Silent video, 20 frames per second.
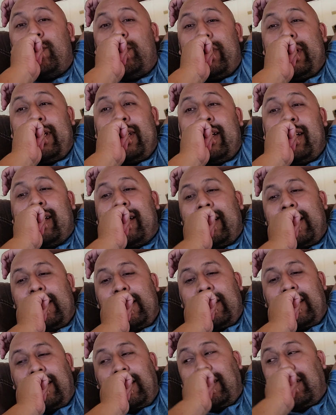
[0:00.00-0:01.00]
But
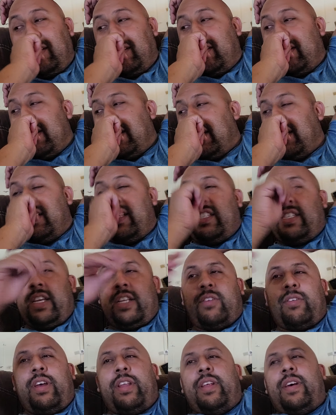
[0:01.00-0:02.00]
kind of, at least
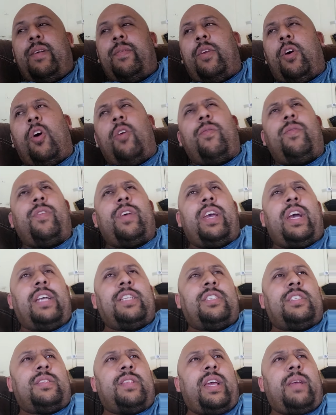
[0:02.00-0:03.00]
I tried out. Hopefully,
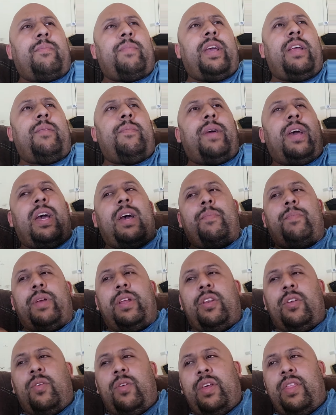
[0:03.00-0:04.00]
I just like made him
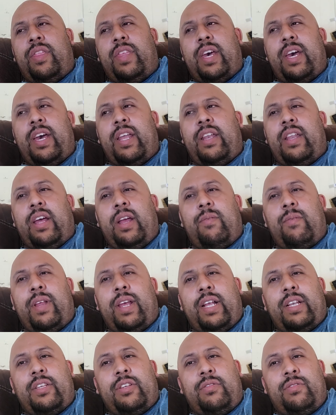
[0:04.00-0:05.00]
happy knowing that I
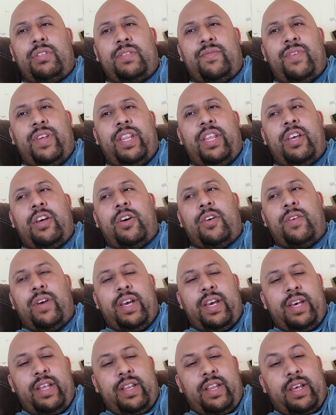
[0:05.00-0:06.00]
reacted to his video
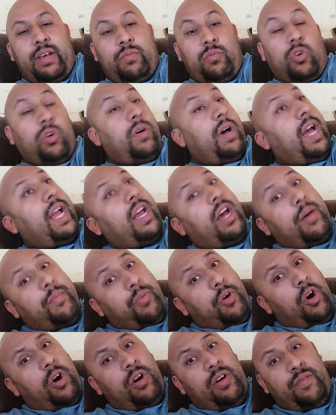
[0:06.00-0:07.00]
and well, I
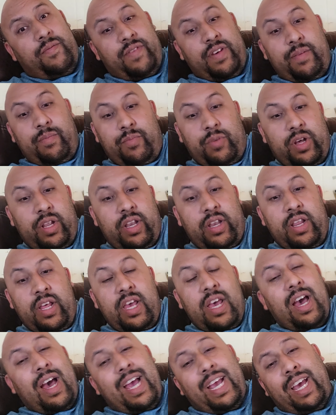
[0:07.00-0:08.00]
got part of it. But
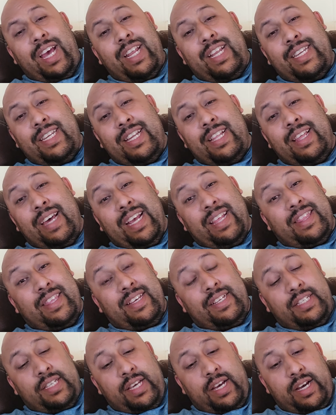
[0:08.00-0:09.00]
I kind of did it like
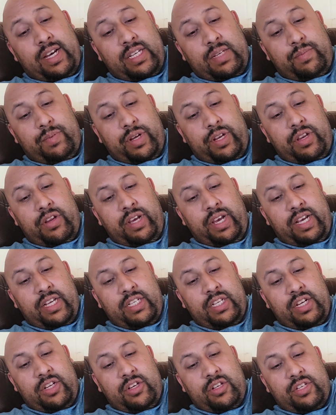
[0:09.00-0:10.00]
this, guys. But you
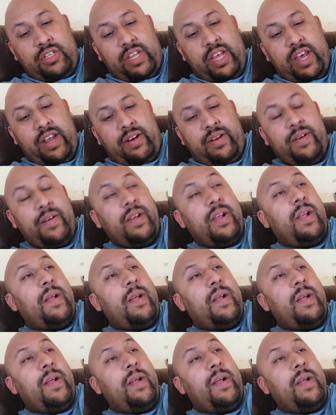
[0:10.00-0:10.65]
guys understand.